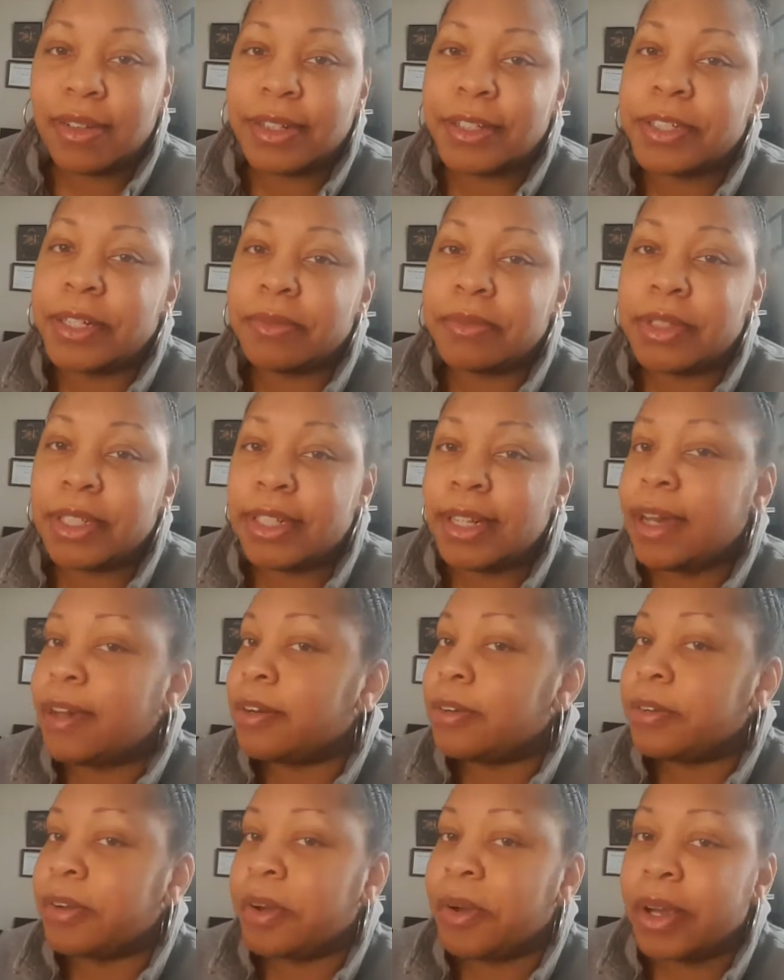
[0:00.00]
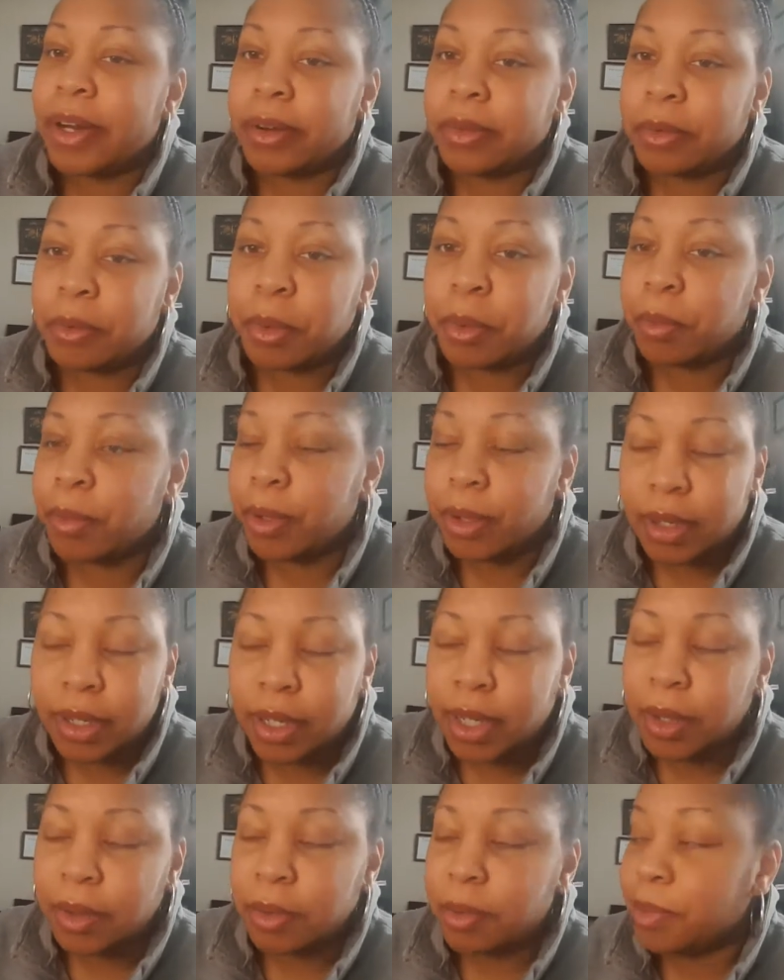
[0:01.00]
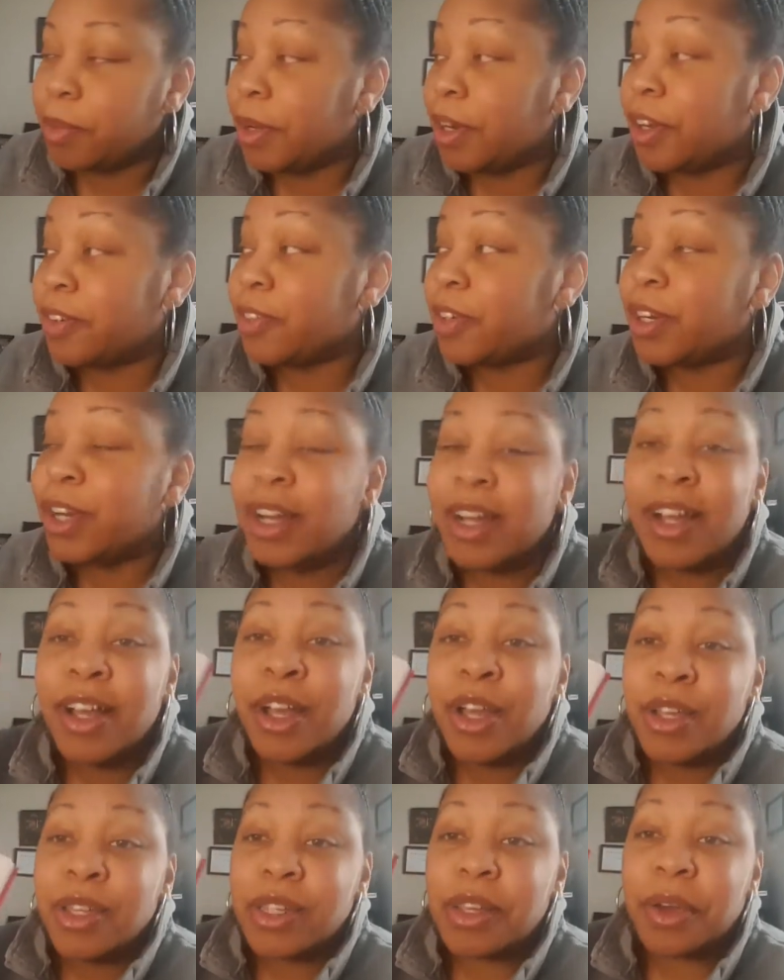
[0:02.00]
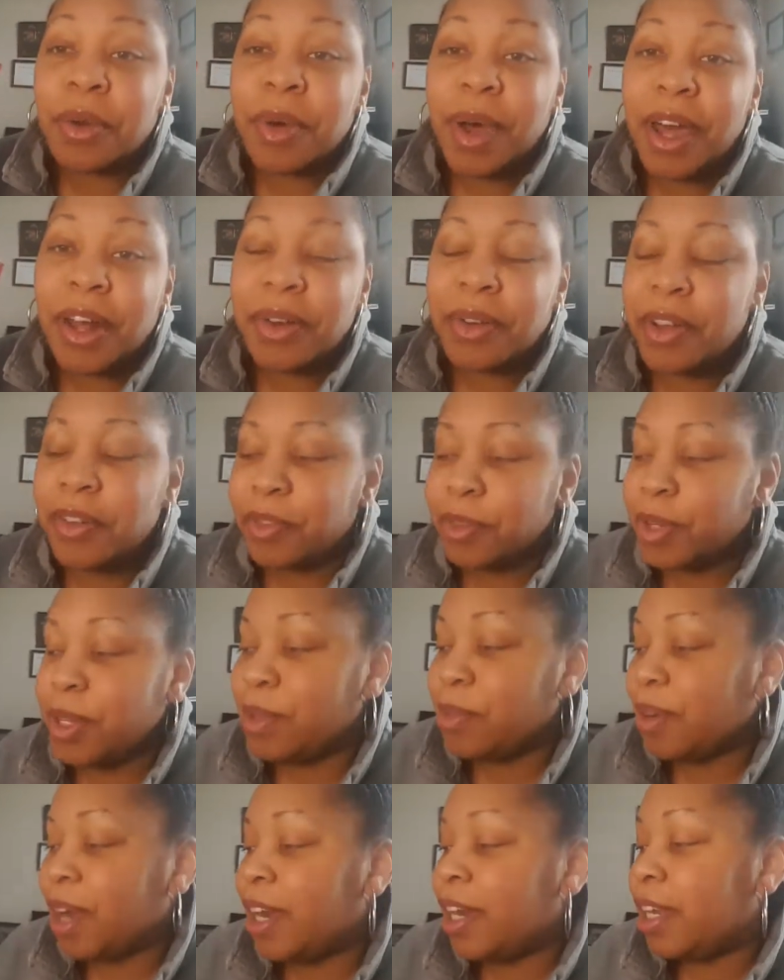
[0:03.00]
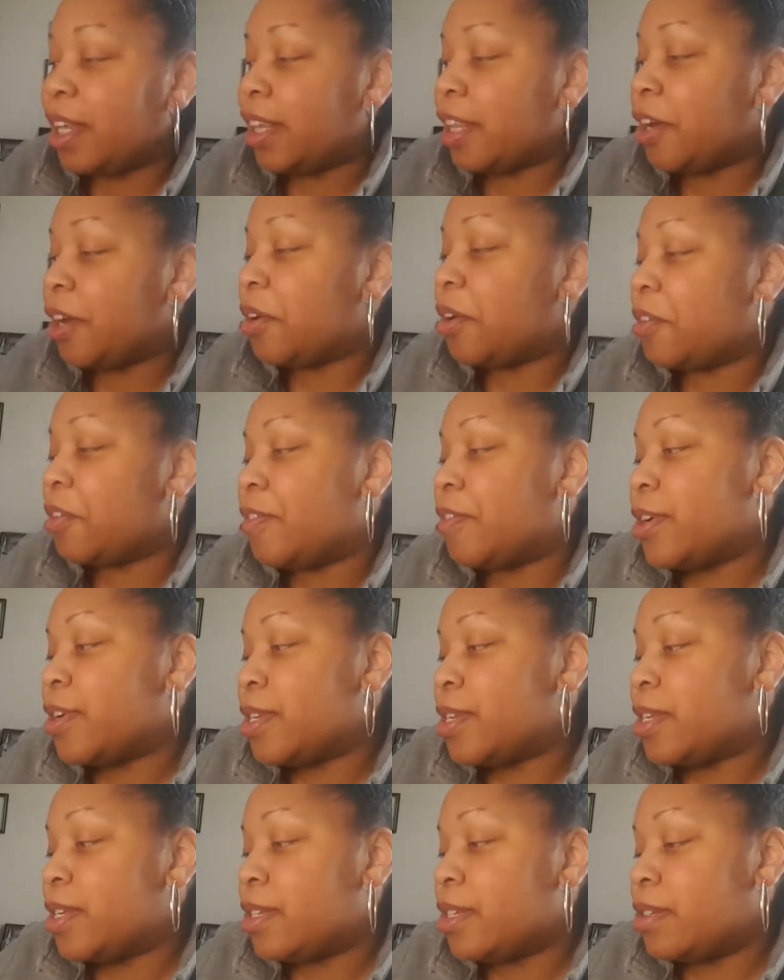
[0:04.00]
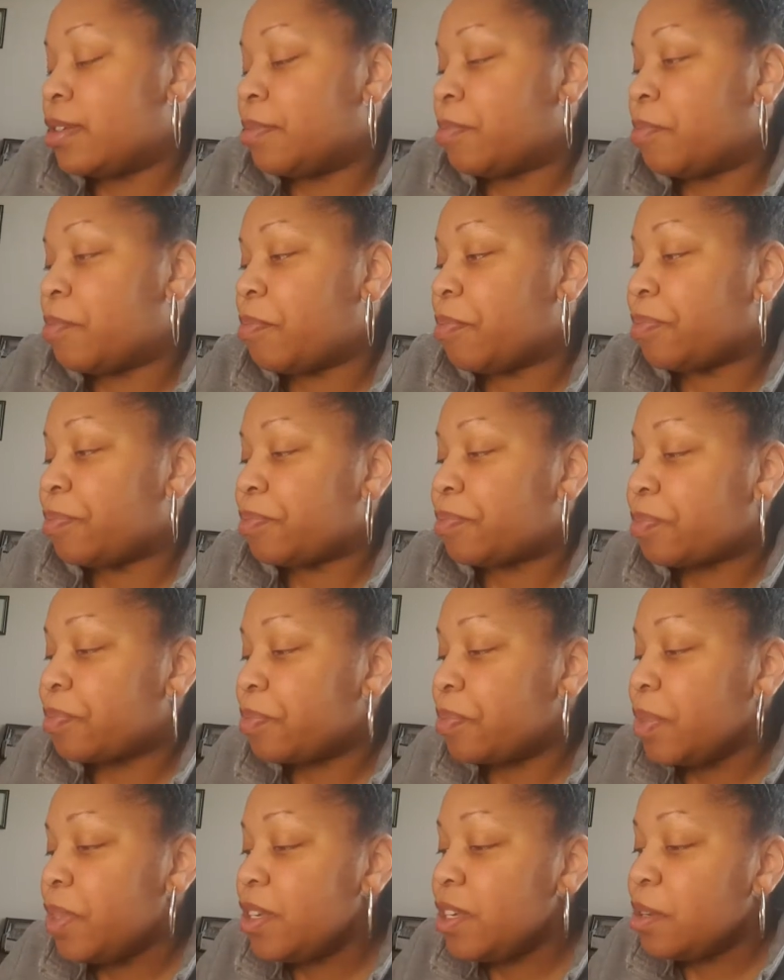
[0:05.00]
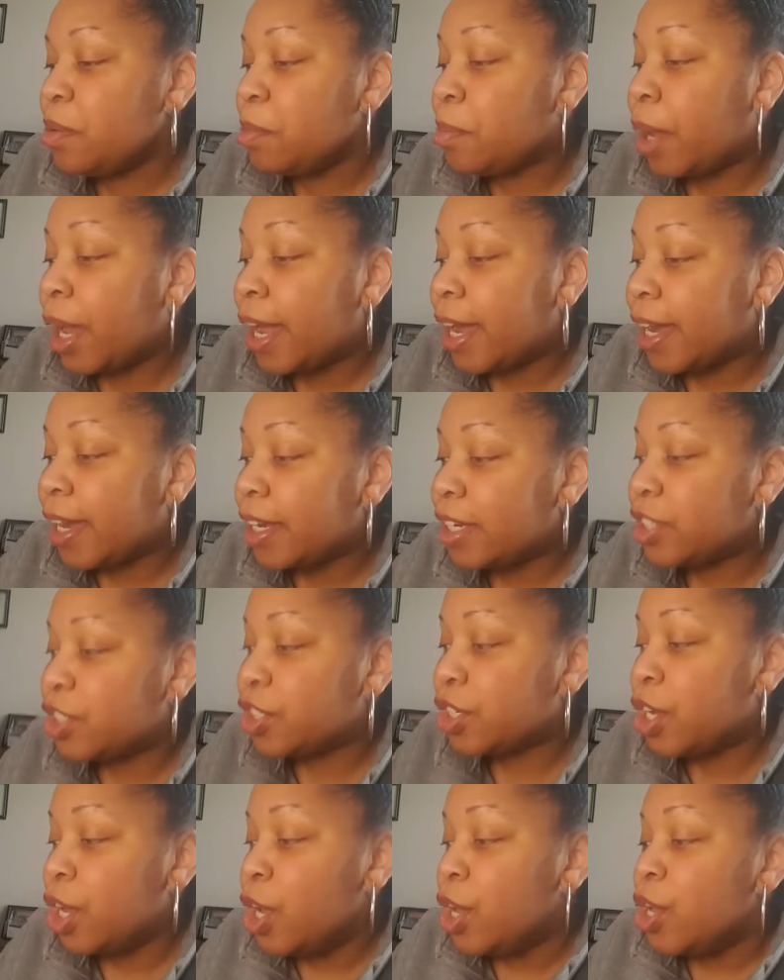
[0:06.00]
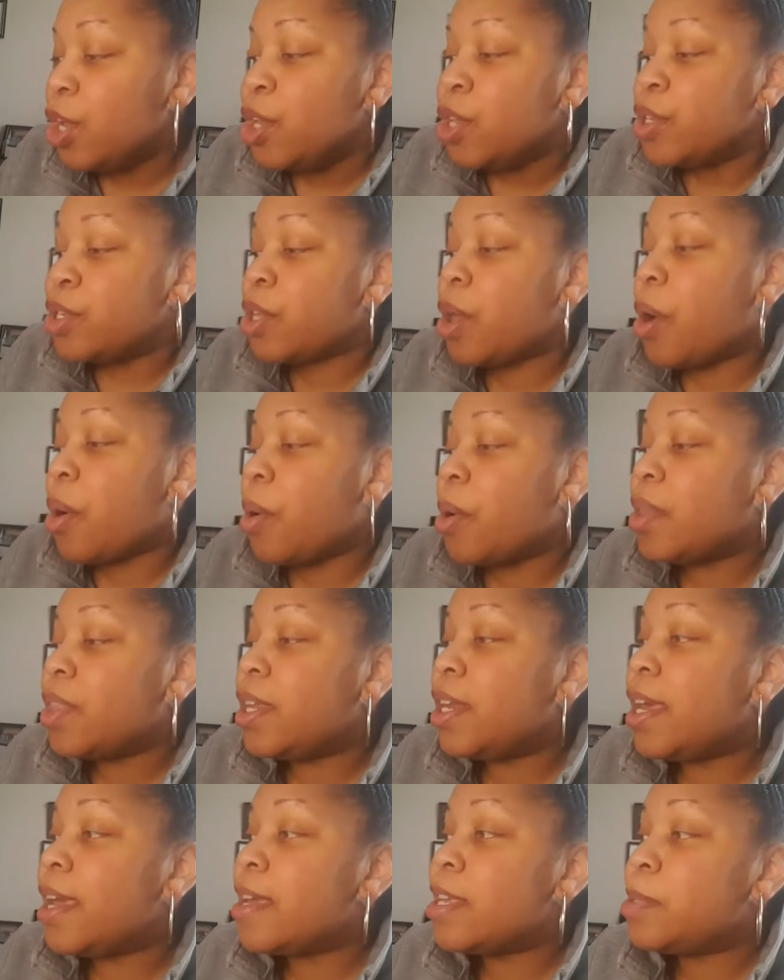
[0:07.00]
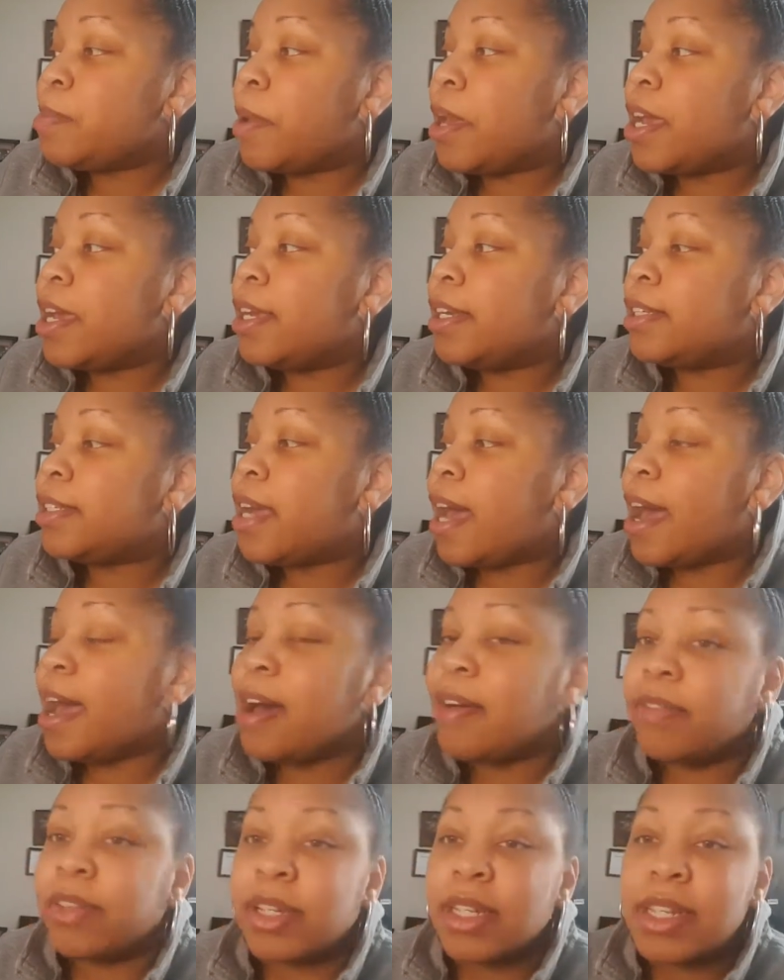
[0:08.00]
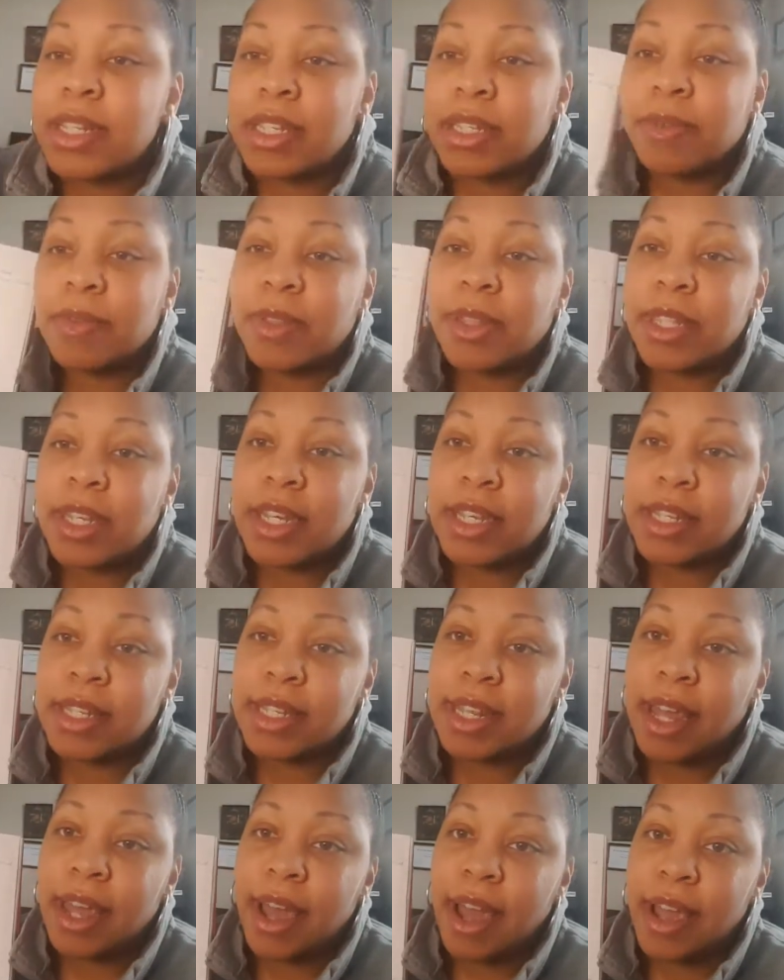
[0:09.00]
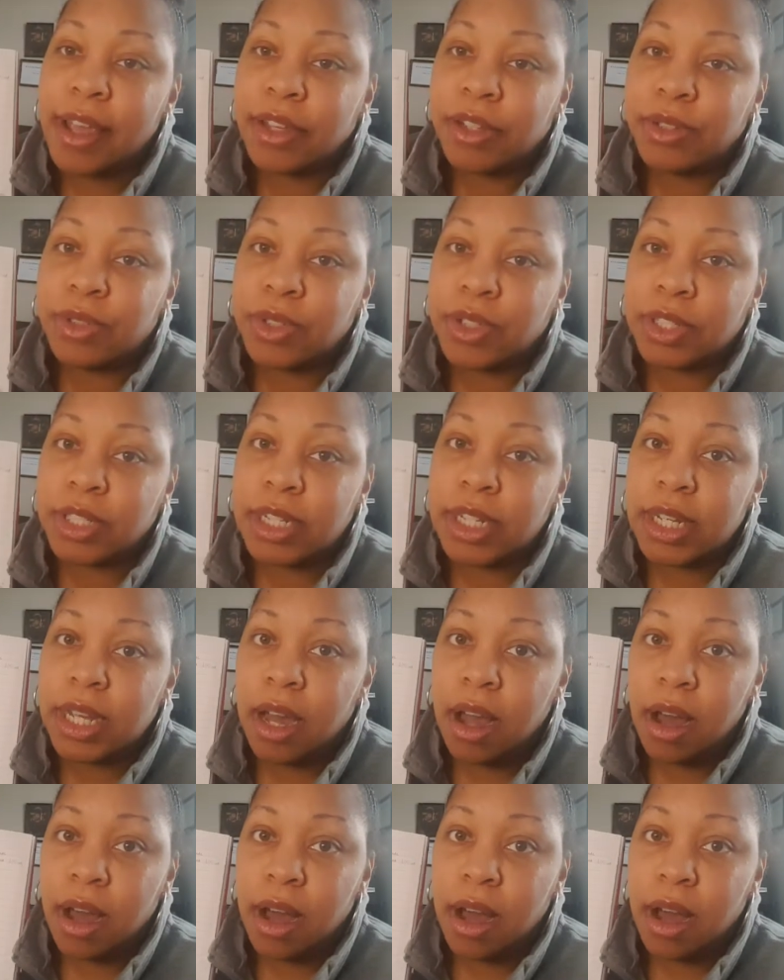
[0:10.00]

or something. I don't know. I don't remember. Whatever. So I don't ever really write anything on the first page. So on the next page, I have a list of things that I usually